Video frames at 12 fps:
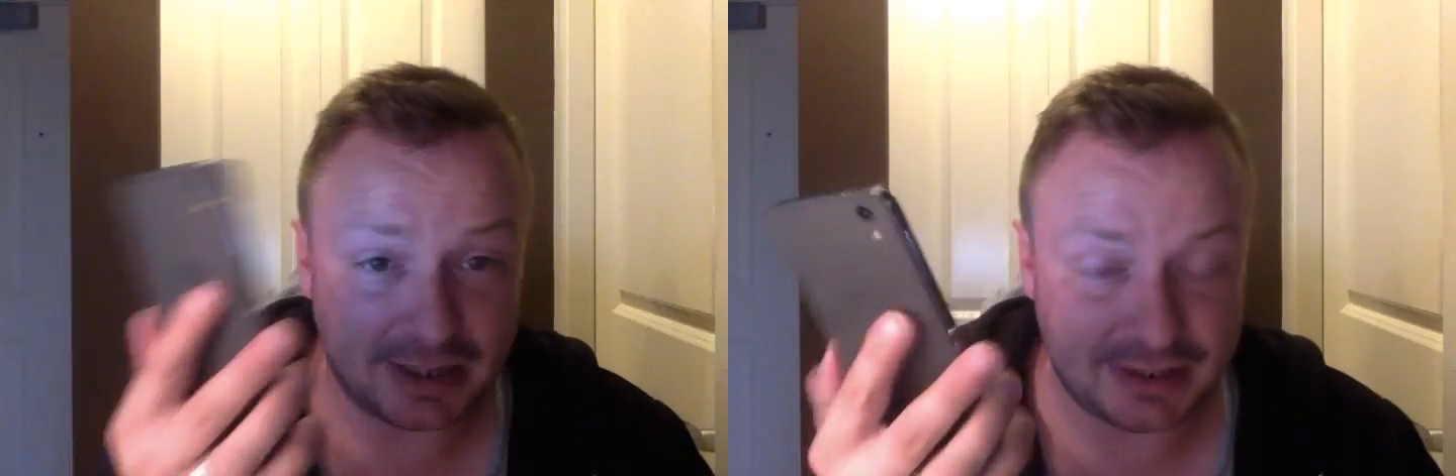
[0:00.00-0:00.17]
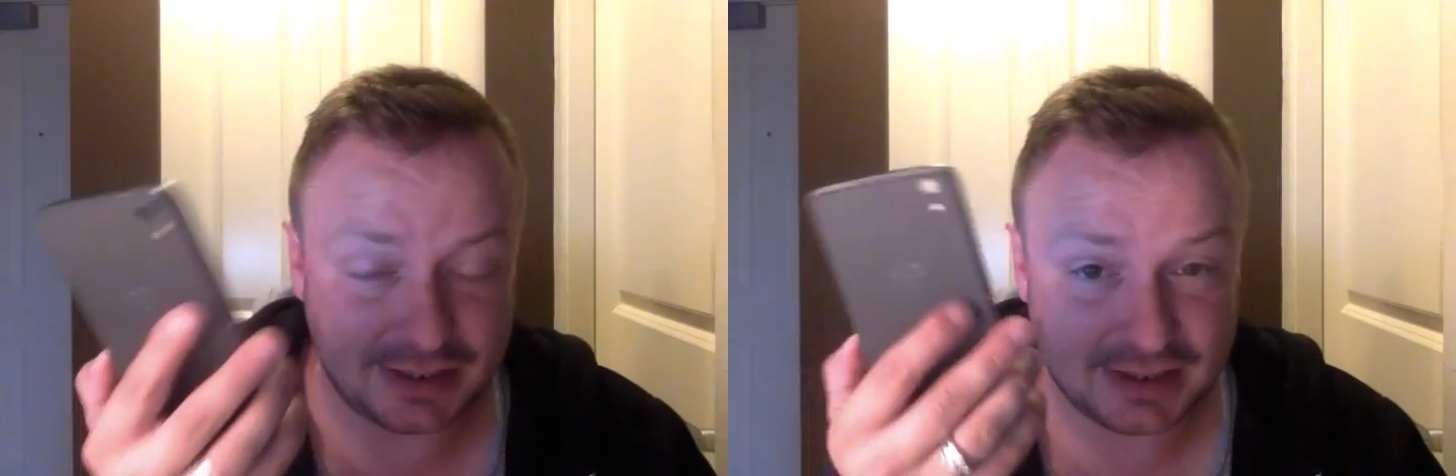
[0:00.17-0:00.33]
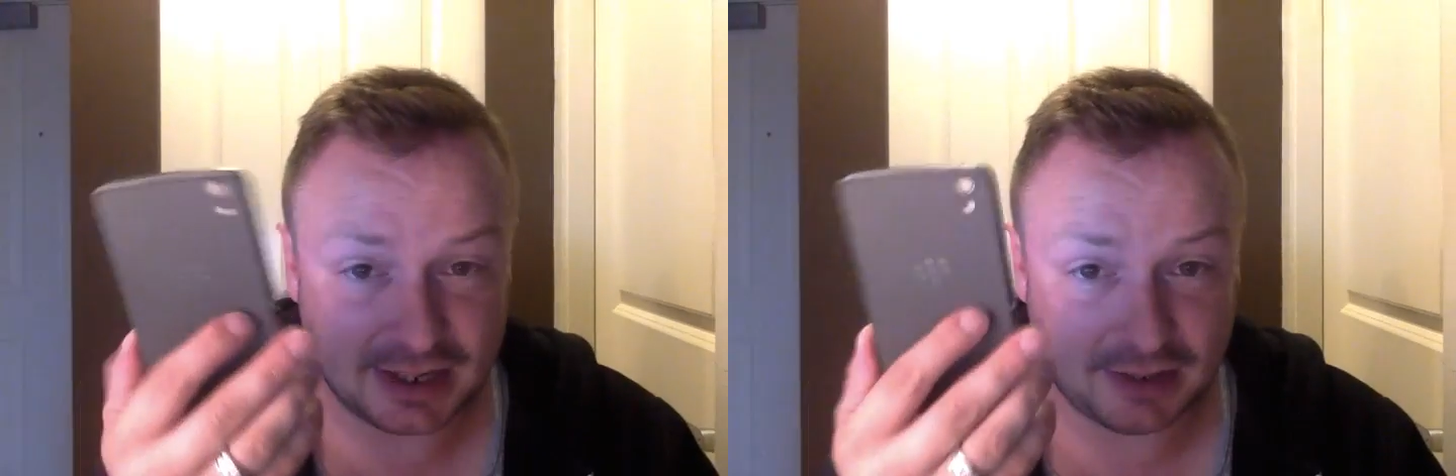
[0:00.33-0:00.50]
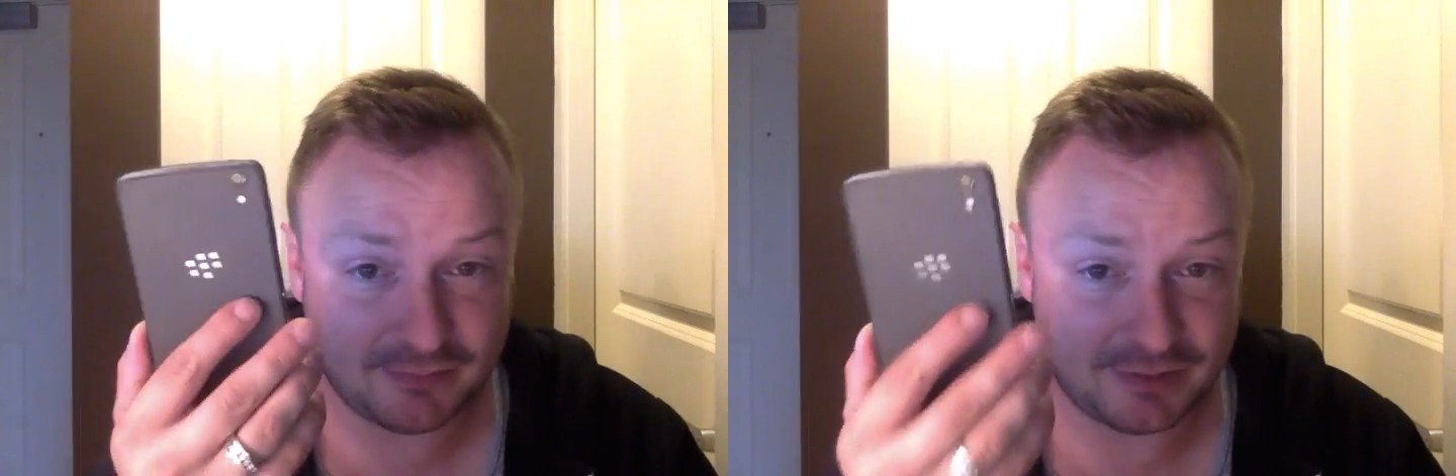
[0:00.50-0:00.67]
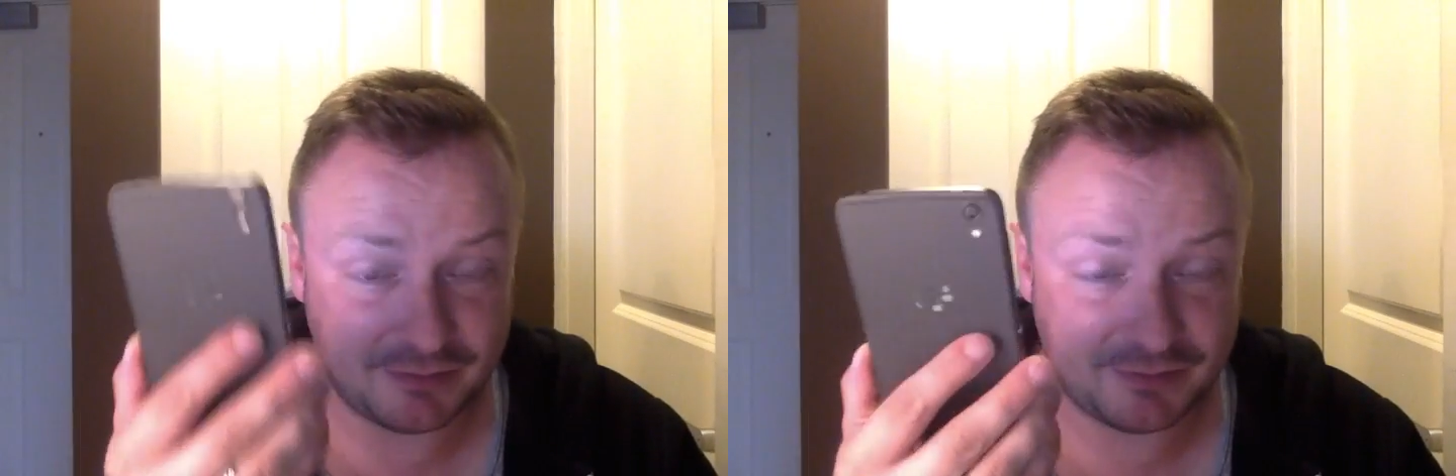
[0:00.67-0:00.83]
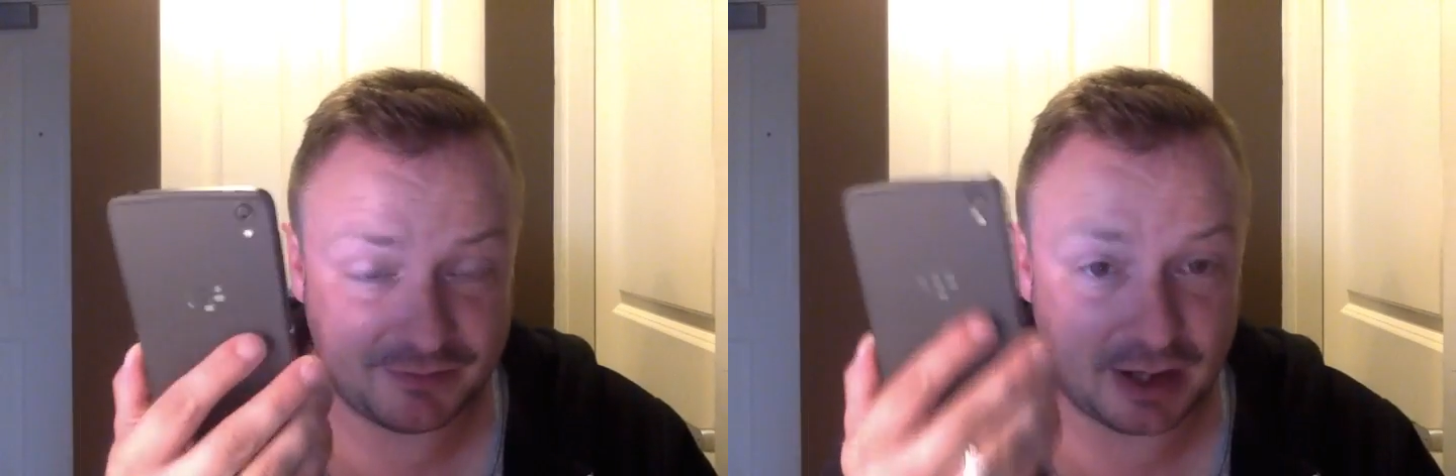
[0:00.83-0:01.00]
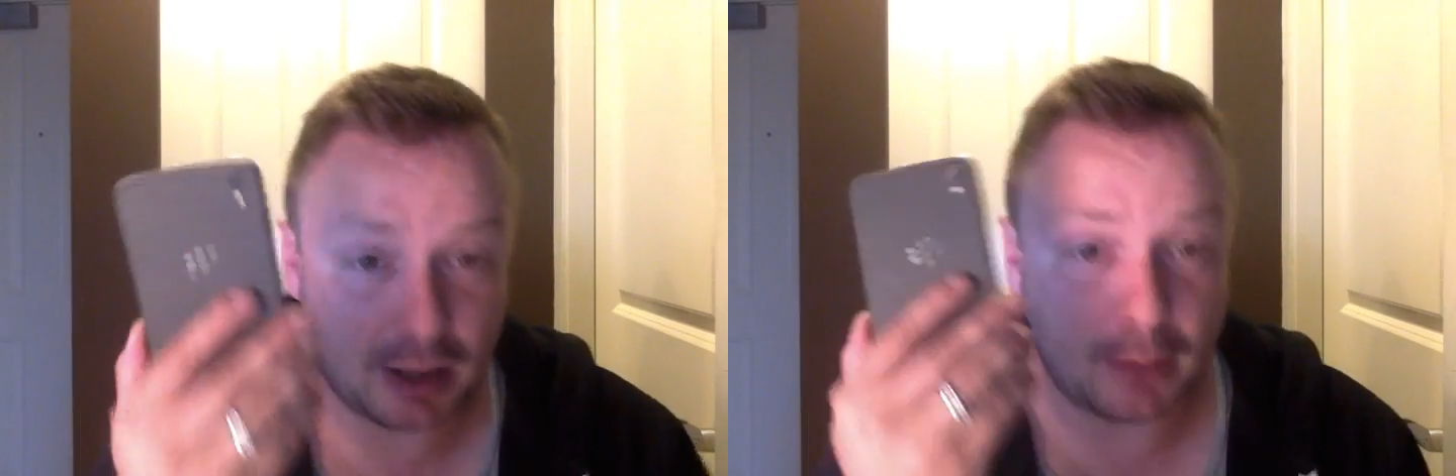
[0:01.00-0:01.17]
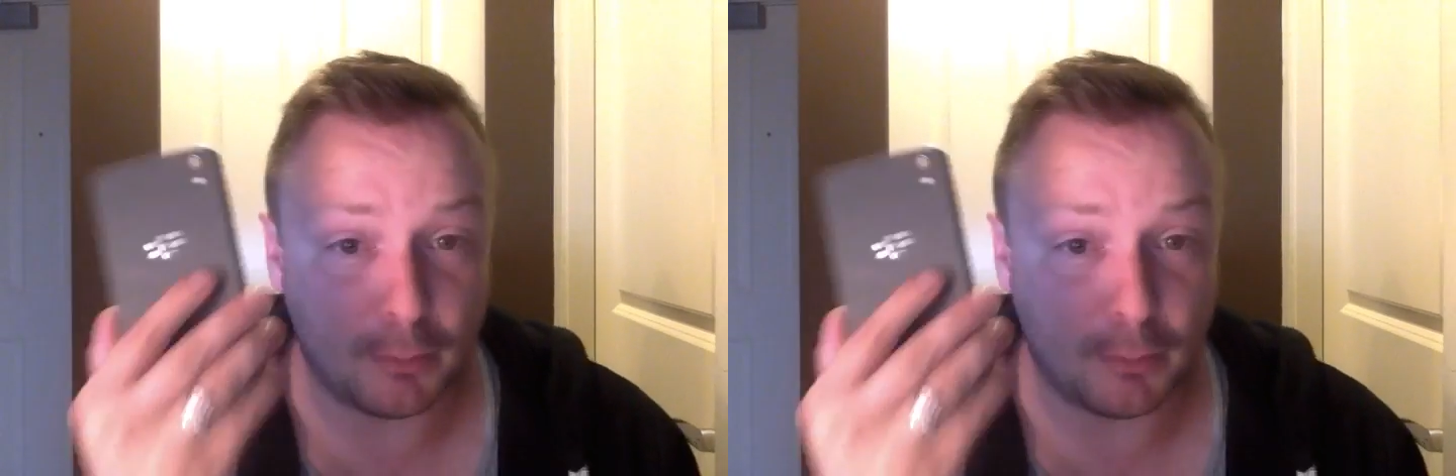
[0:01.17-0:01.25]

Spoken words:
DTEK50